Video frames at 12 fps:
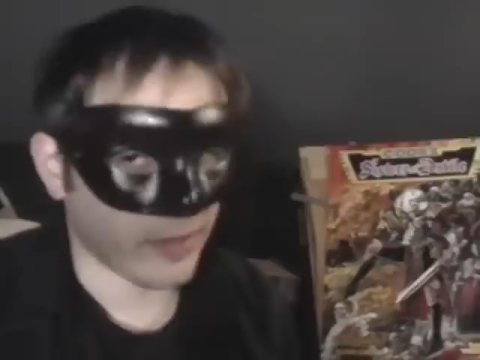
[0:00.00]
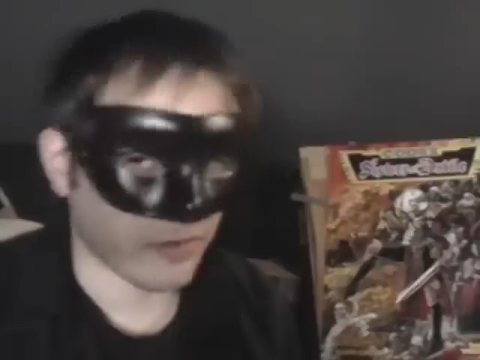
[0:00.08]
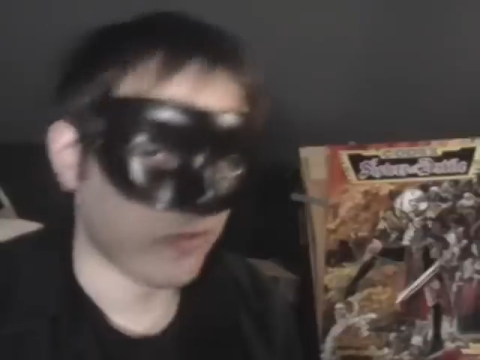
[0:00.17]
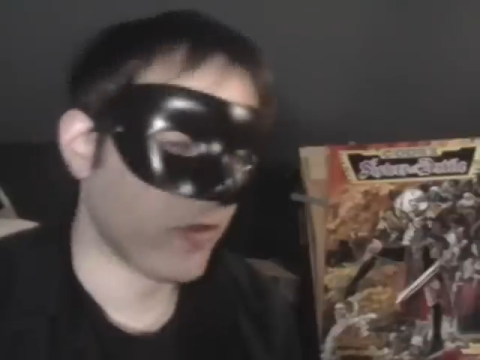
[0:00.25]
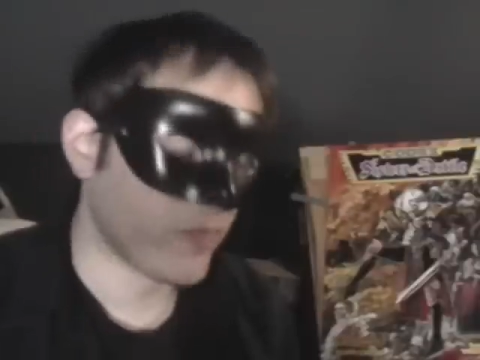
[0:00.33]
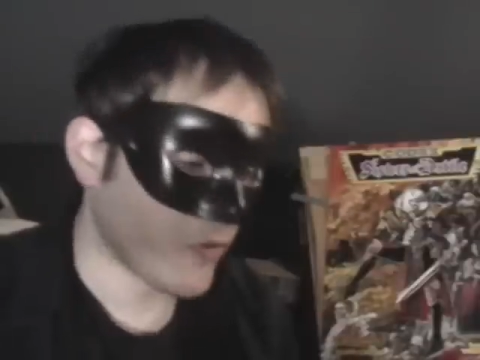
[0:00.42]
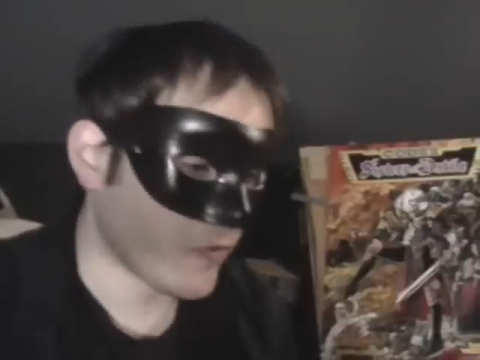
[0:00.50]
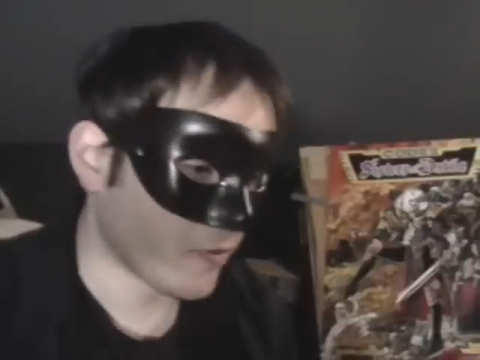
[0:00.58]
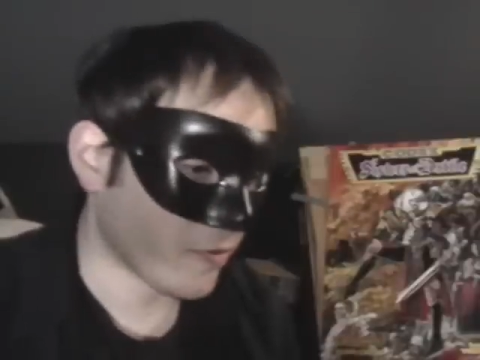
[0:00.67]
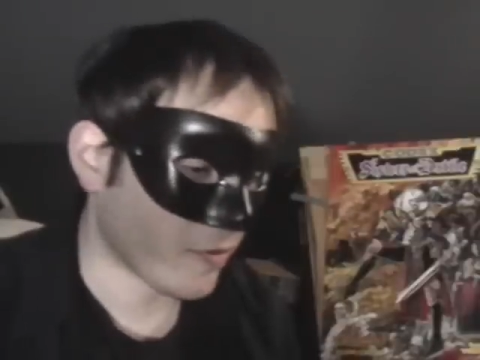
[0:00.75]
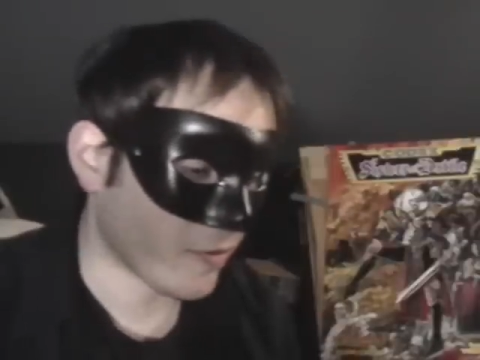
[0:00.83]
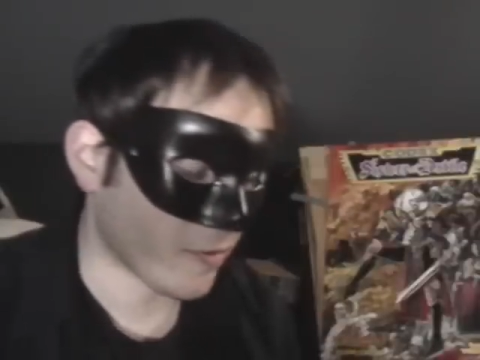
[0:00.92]
can jump over
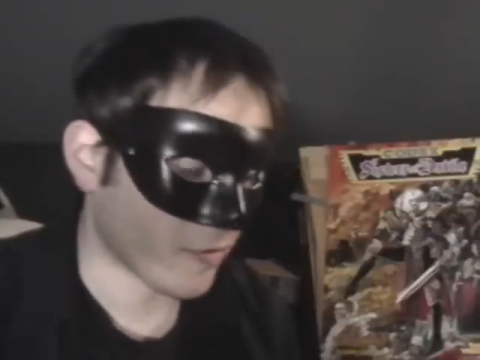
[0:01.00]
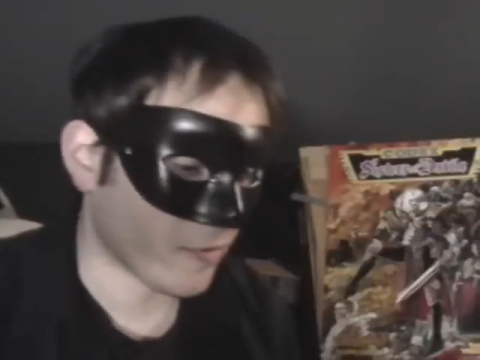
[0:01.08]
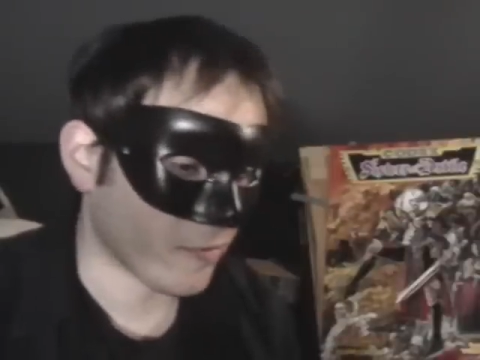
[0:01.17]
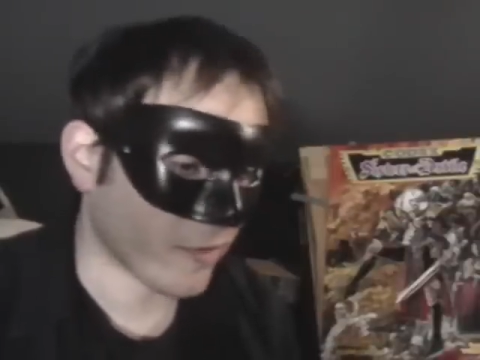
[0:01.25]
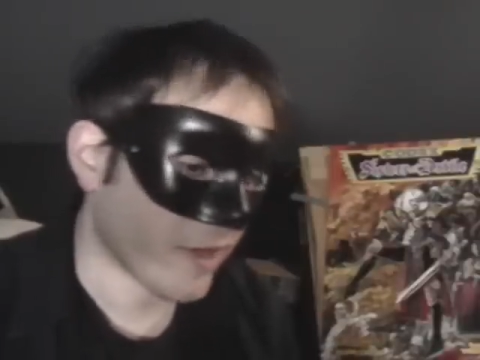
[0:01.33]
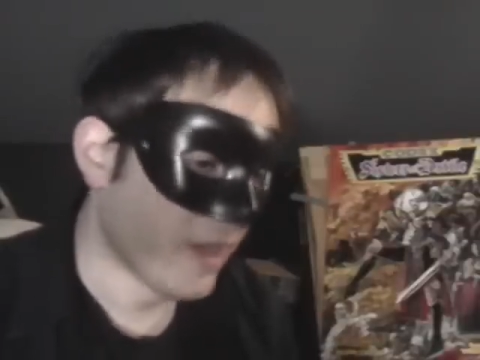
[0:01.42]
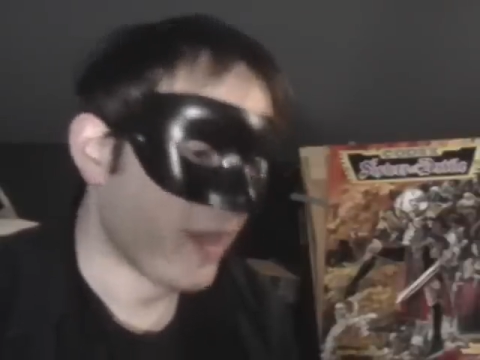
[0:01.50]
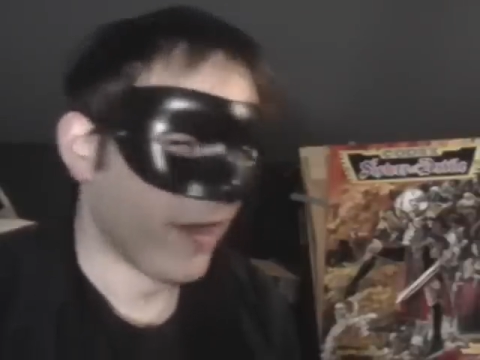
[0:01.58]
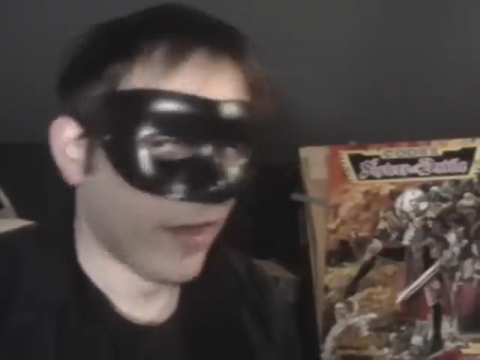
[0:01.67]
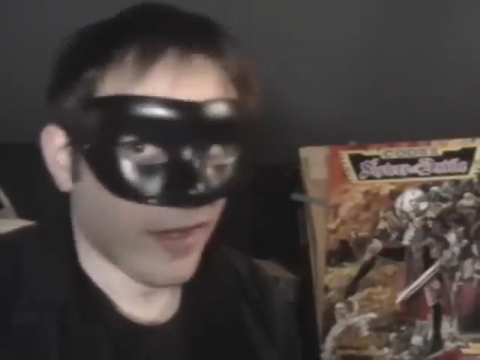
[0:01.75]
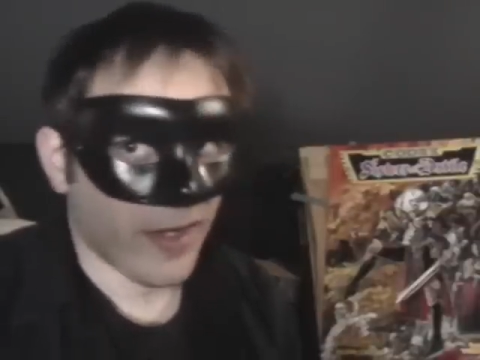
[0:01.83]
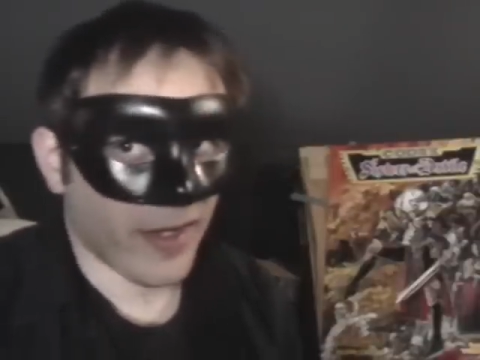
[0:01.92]
your sisters
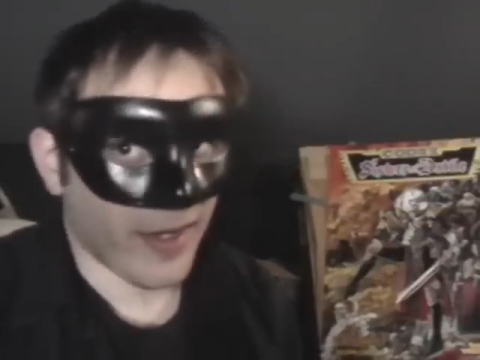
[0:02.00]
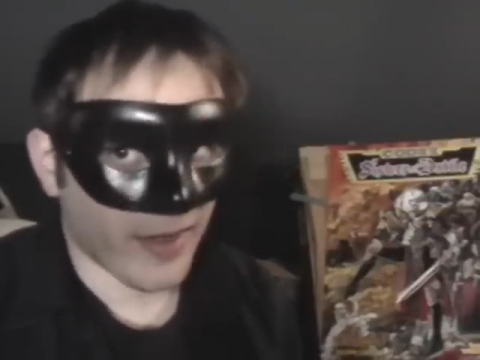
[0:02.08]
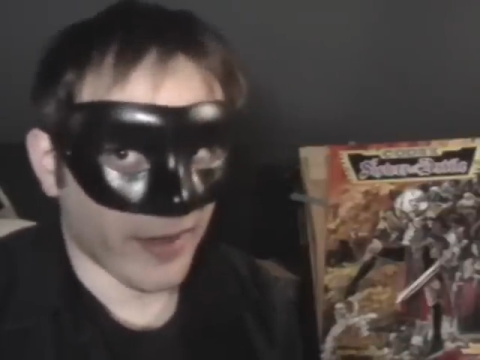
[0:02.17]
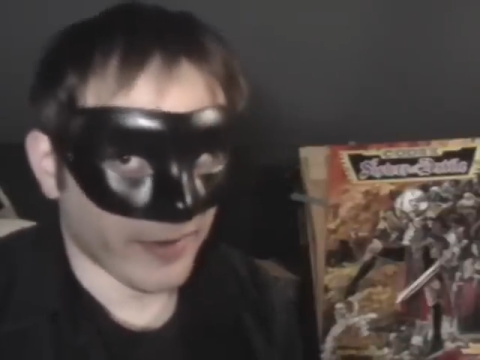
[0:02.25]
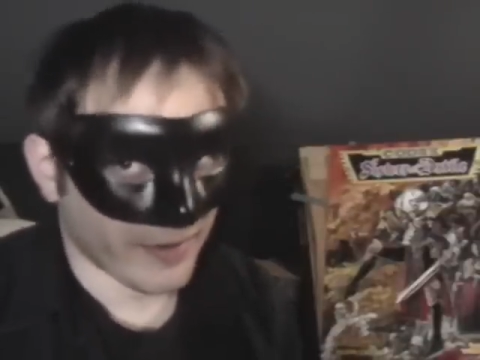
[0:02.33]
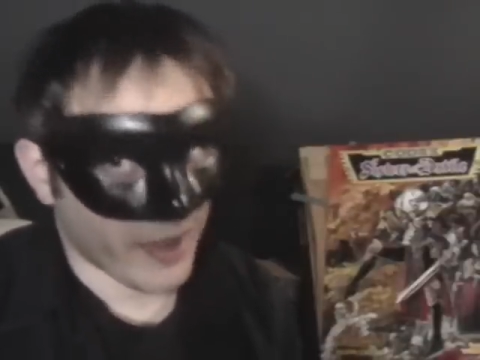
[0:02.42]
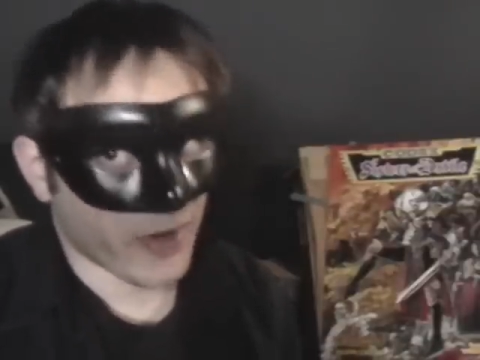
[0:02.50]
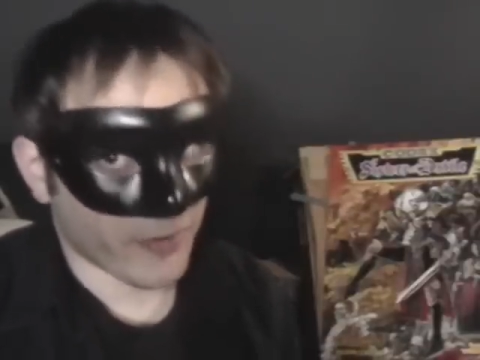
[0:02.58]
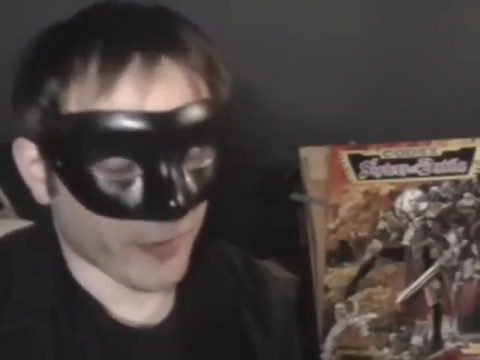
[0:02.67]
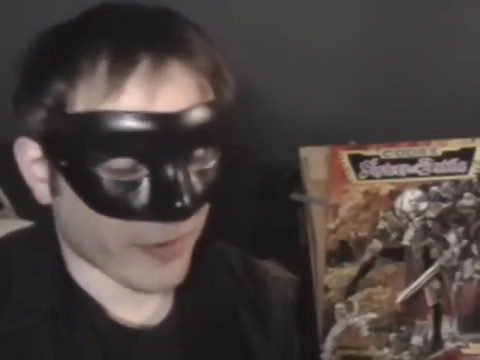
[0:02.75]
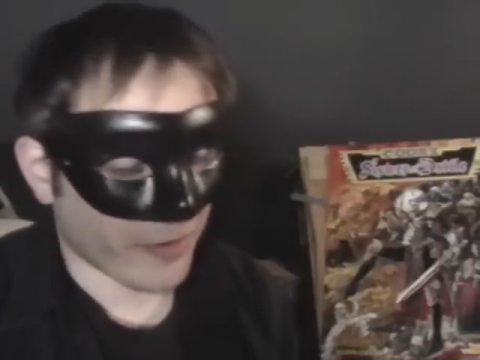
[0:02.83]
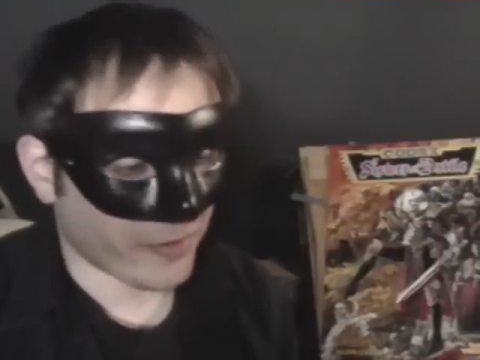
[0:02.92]
and
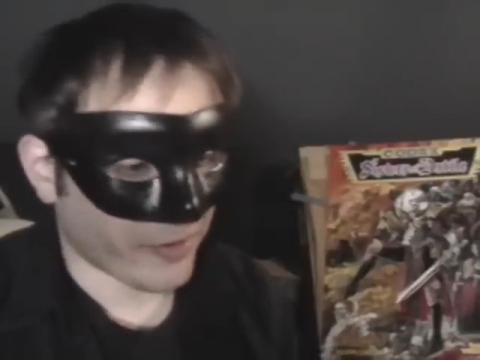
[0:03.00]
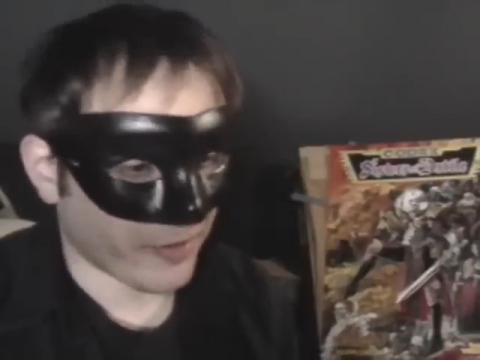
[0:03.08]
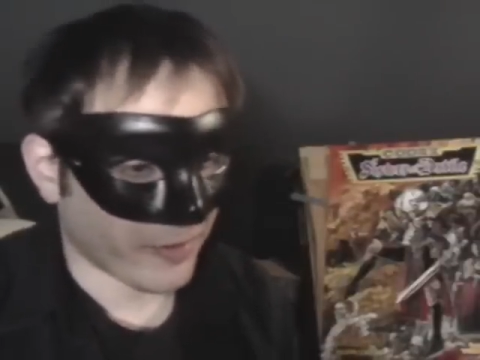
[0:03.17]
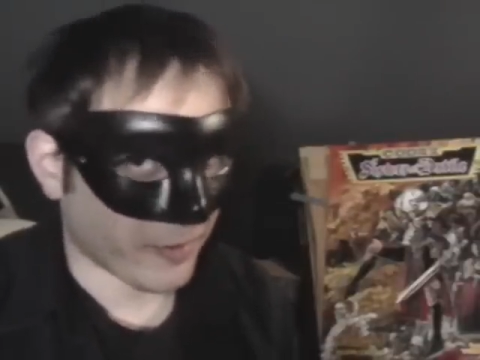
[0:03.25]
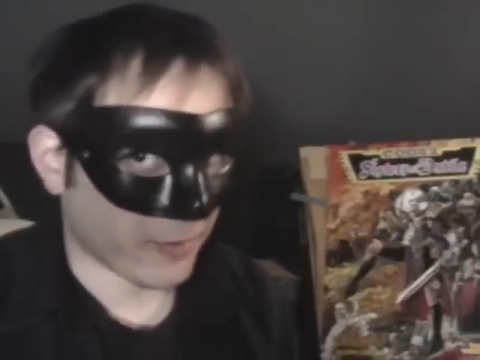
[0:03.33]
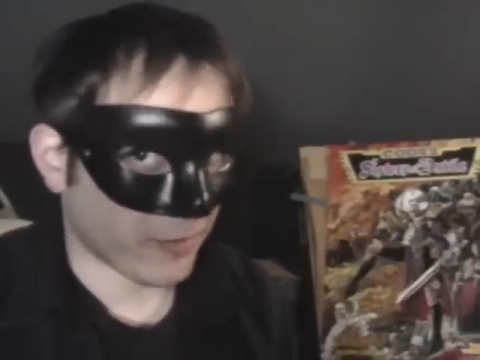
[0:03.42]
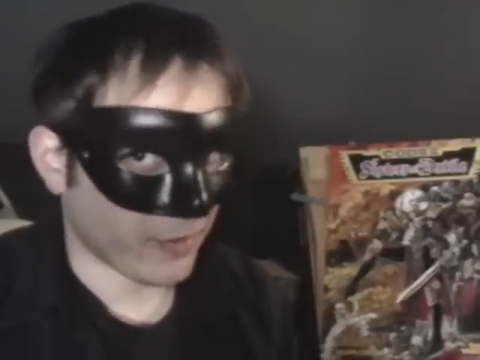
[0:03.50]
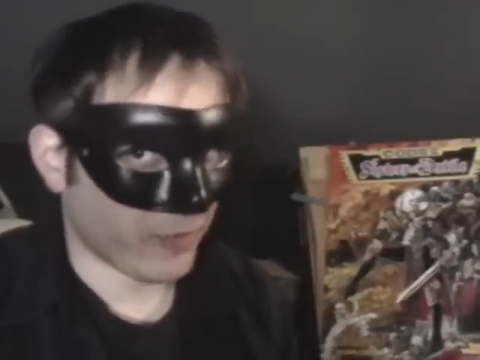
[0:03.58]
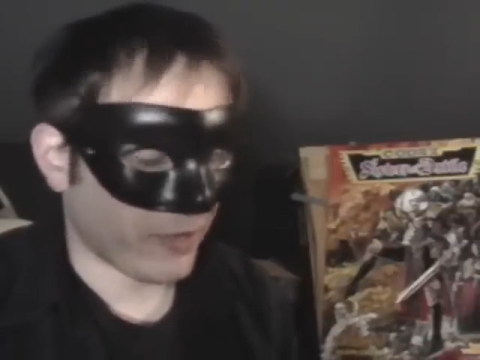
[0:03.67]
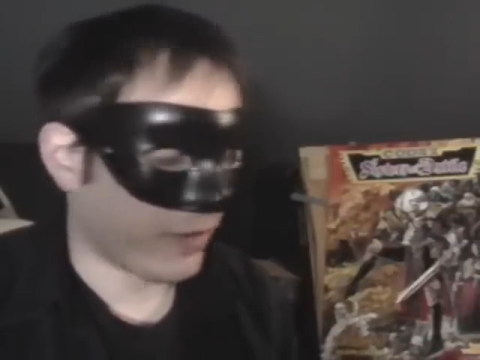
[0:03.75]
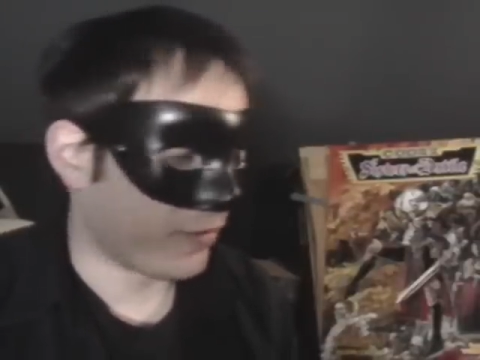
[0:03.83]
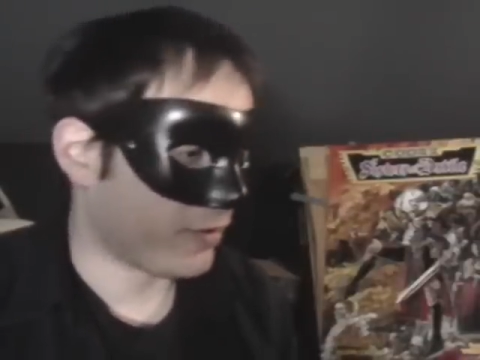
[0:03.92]
counter-assault things. You see the
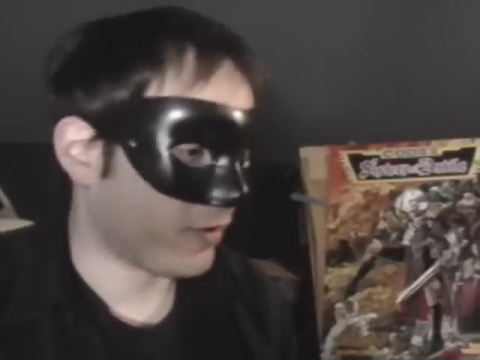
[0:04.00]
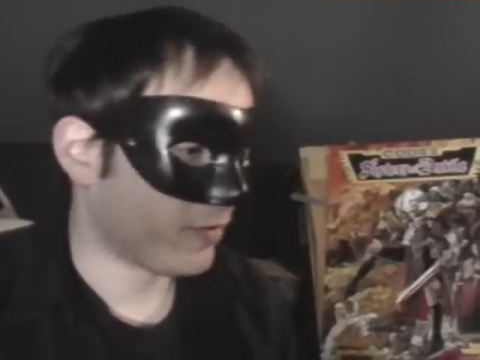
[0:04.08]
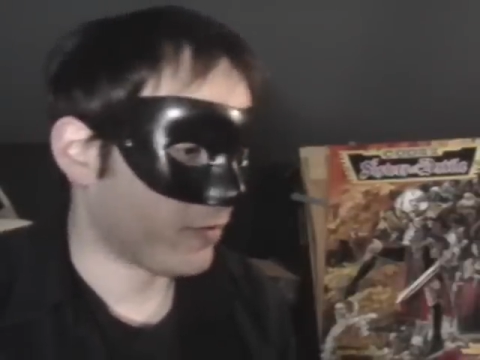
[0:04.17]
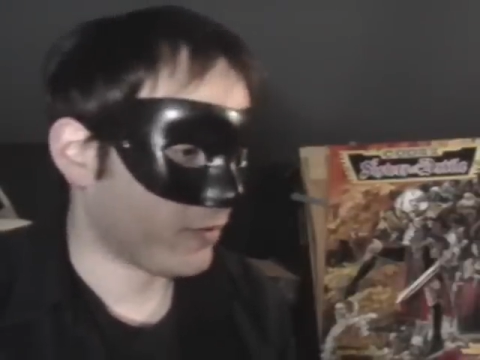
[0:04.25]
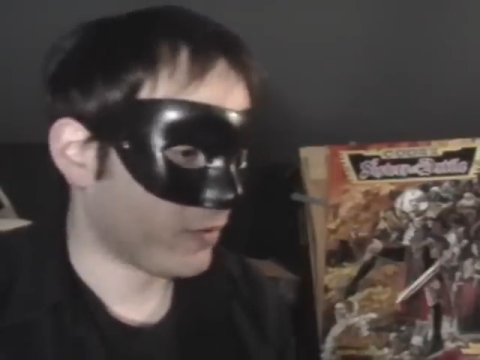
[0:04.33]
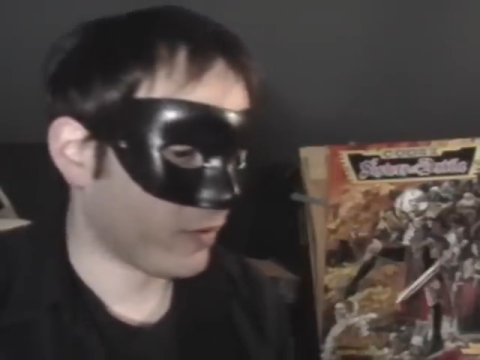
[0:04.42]
pattern here.